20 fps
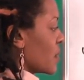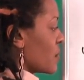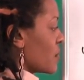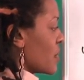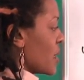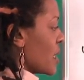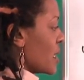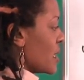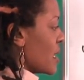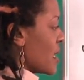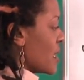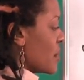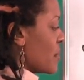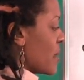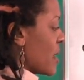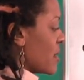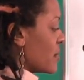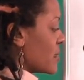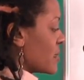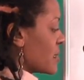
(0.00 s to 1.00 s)
Right at
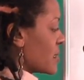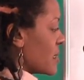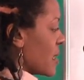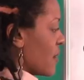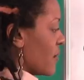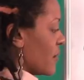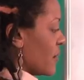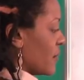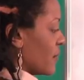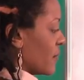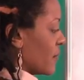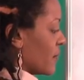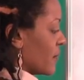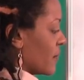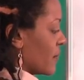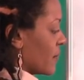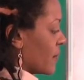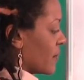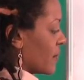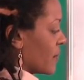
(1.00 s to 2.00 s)
about 7.
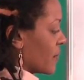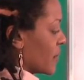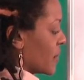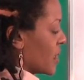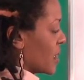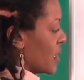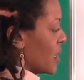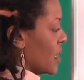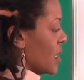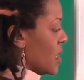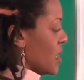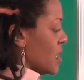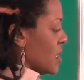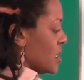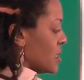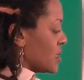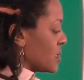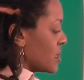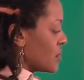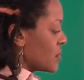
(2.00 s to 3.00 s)

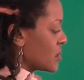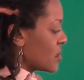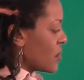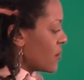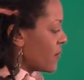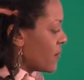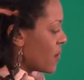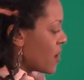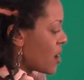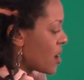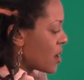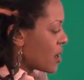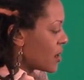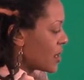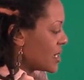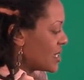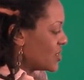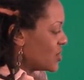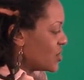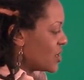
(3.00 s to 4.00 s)
So
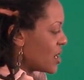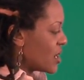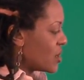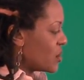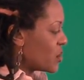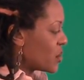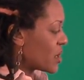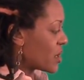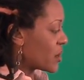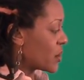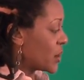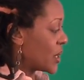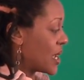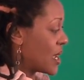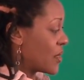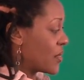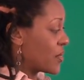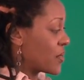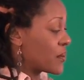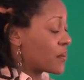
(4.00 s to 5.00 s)
far in January, we
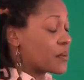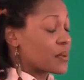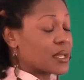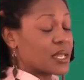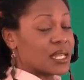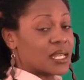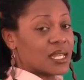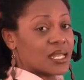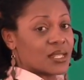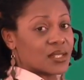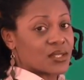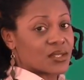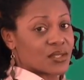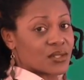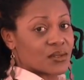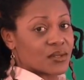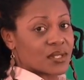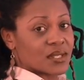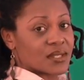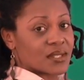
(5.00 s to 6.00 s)
had 3
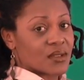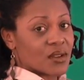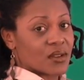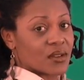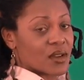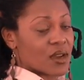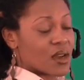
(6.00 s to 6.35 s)
students on